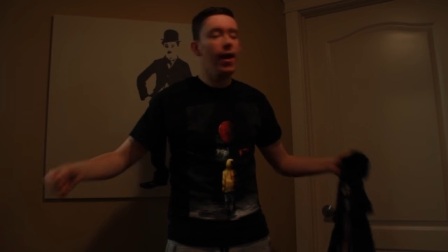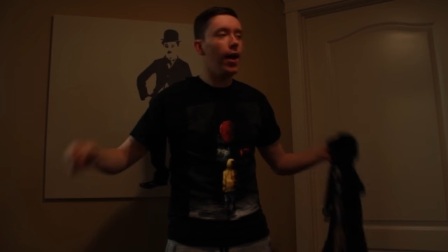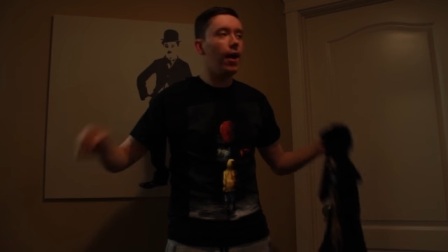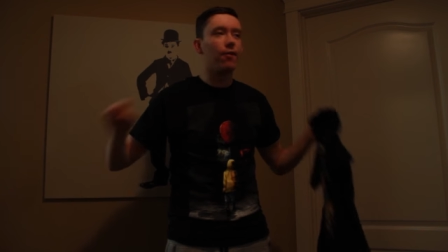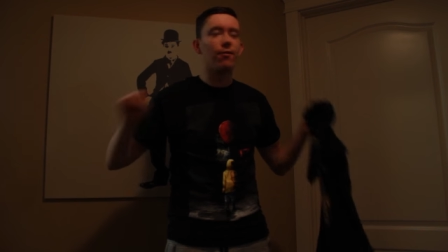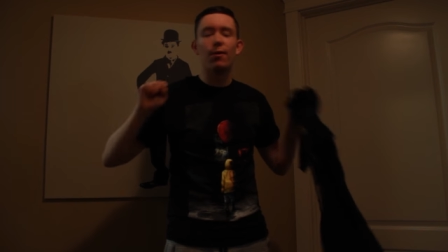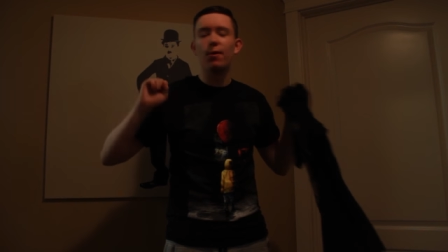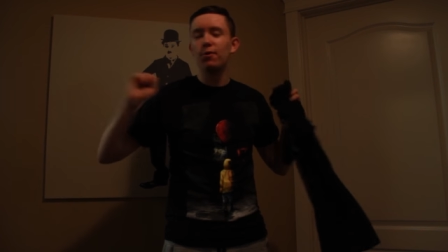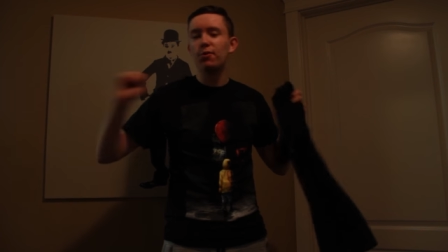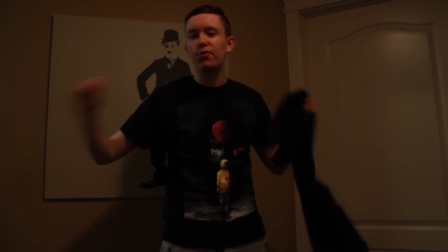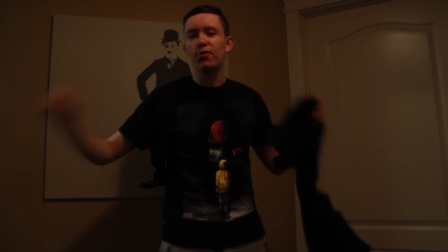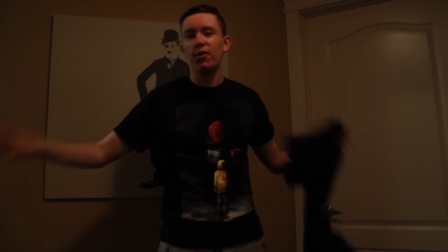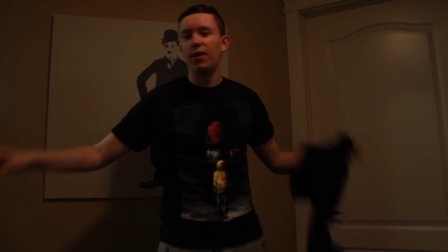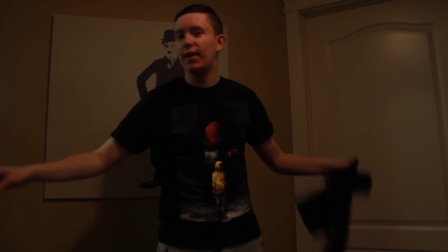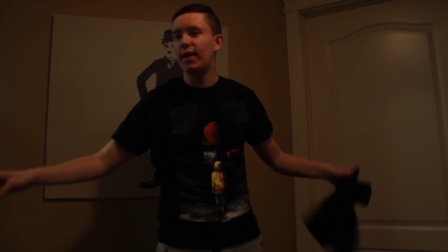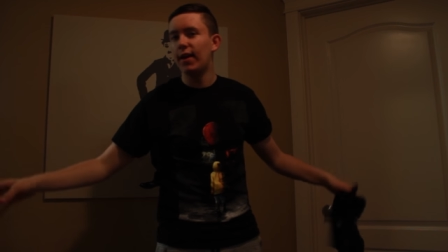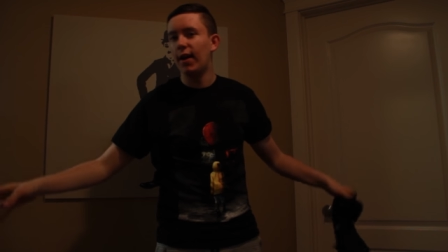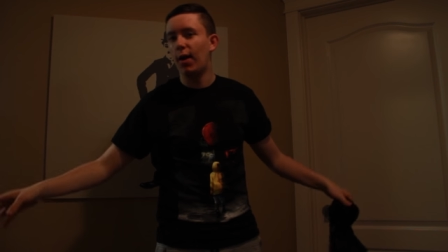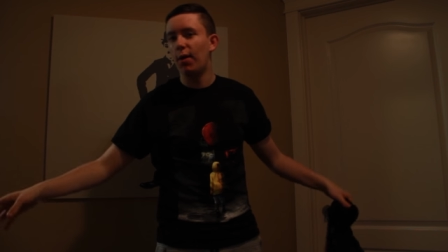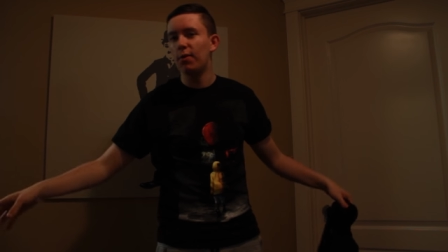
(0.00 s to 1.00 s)
Everyone was
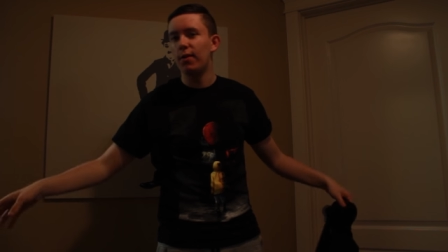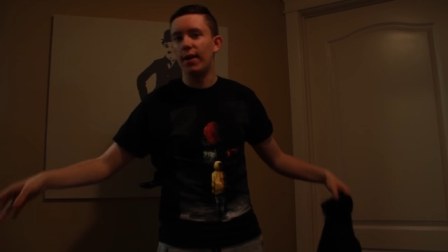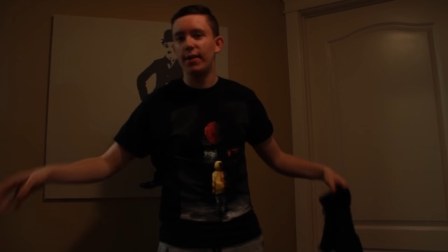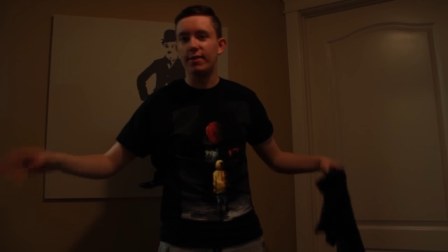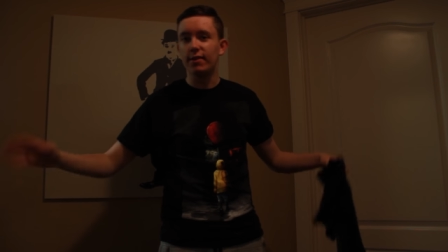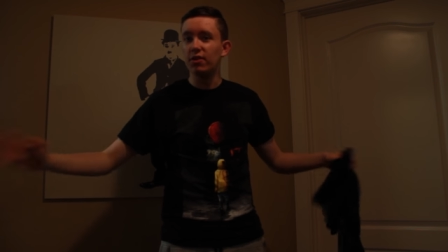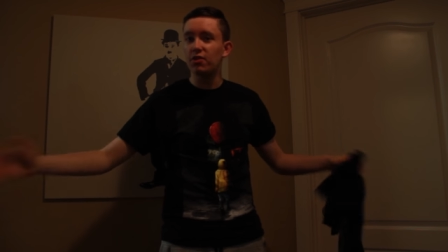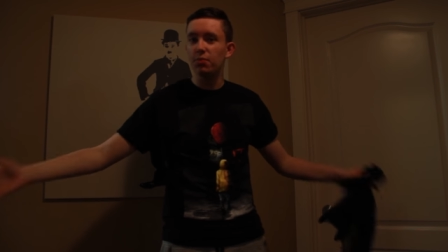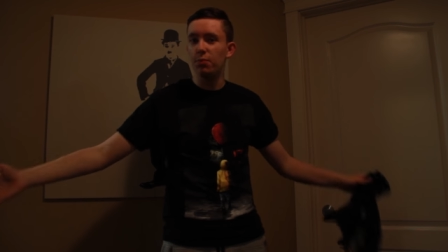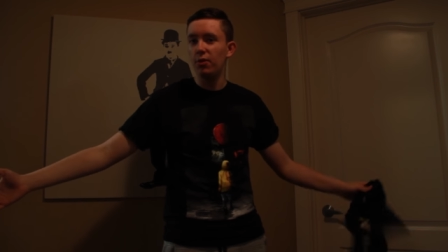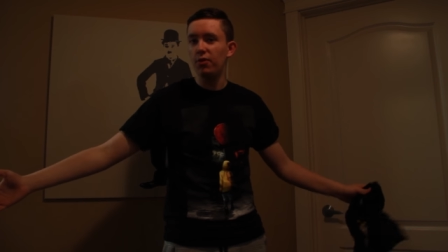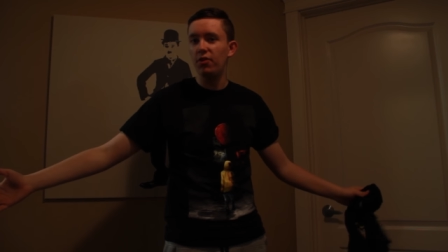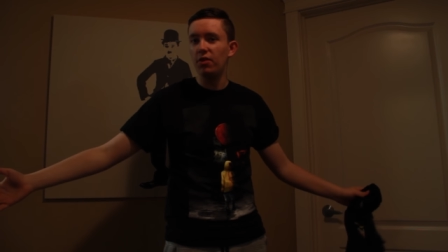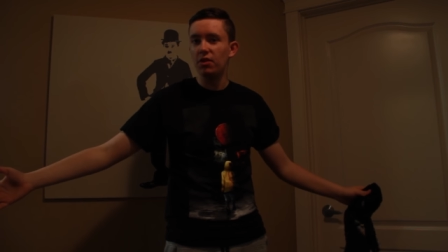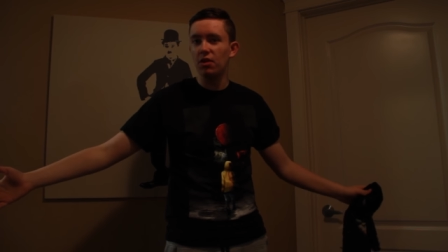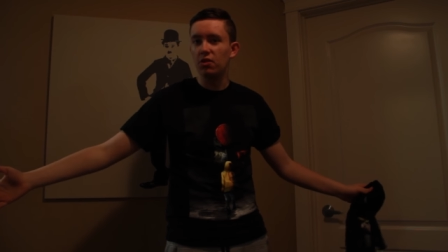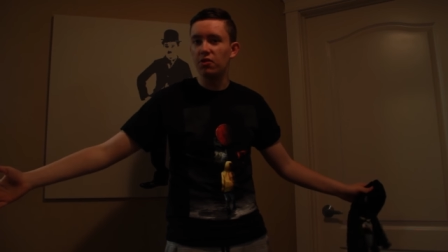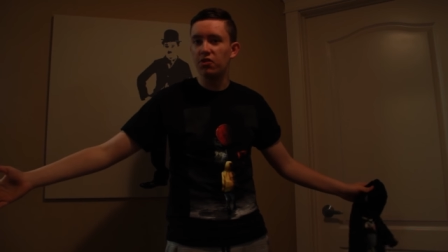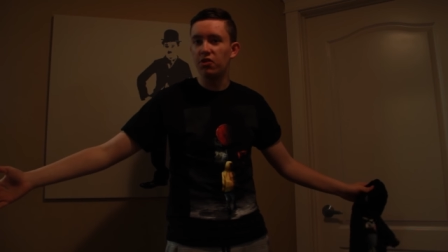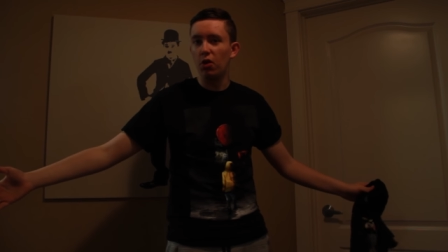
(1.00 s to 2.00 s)
freaking out, like this movie
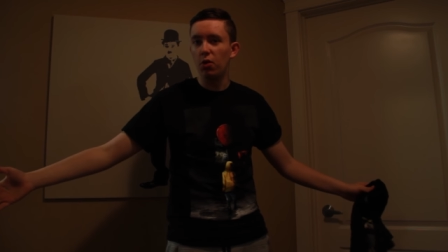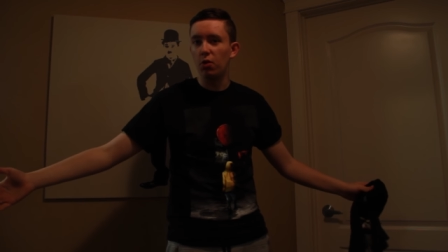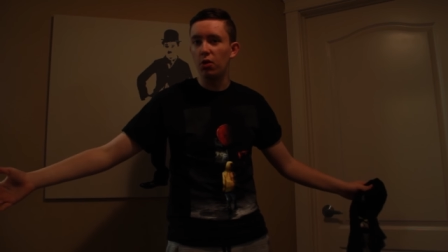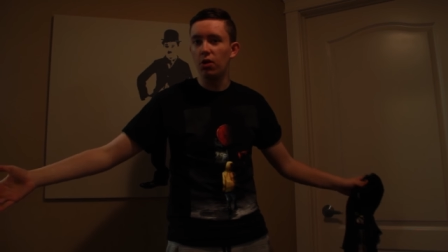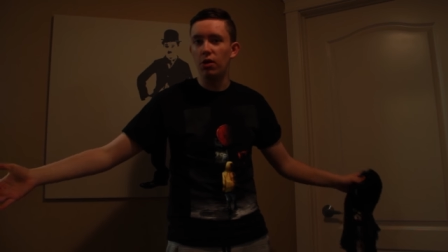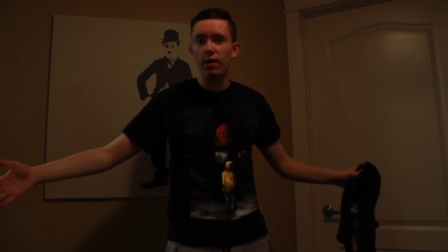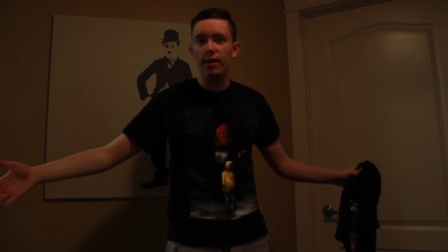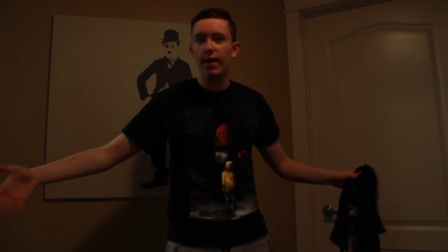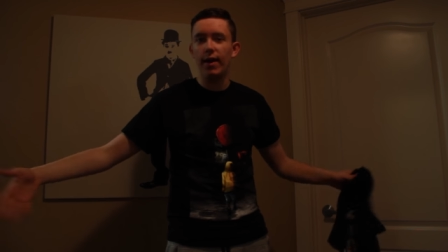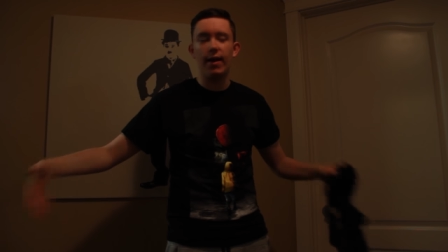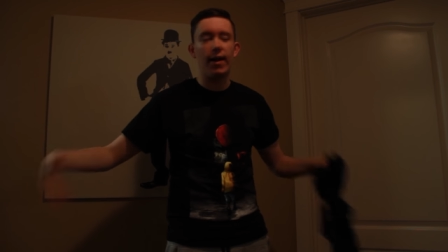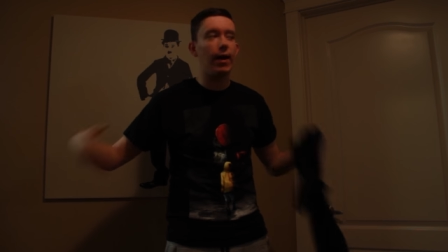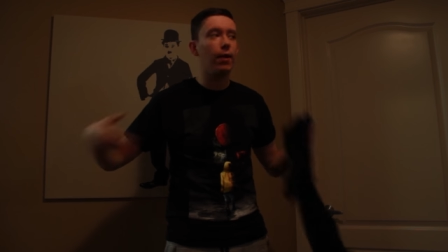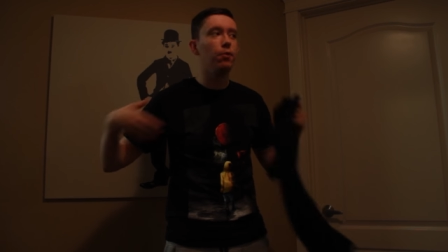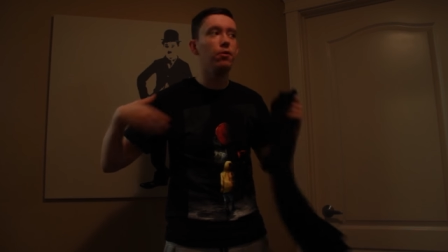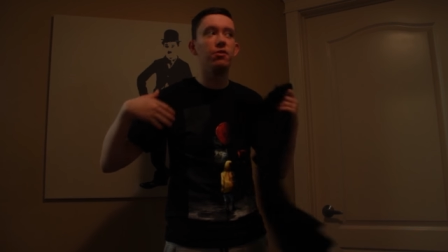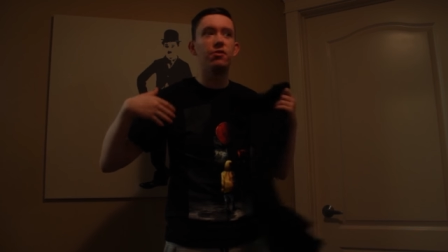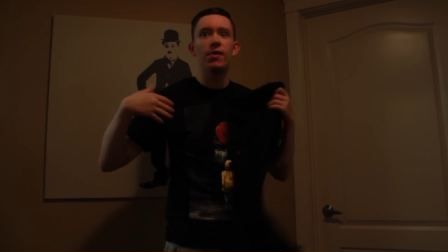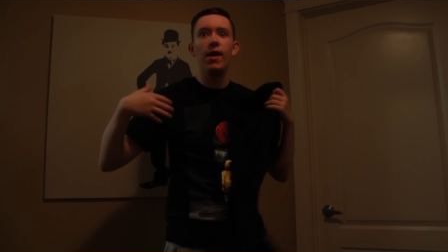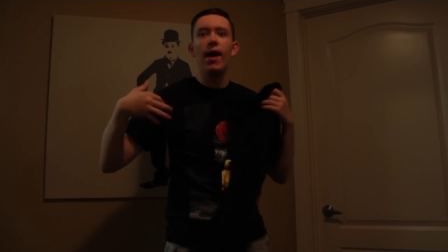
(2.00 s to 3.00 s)
looks so good, and I
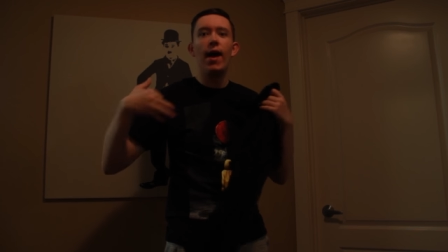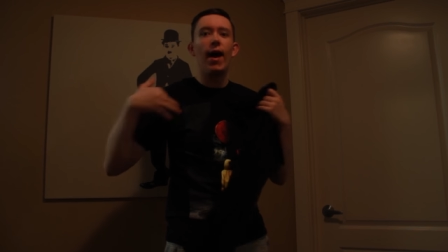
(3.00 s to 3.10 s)
was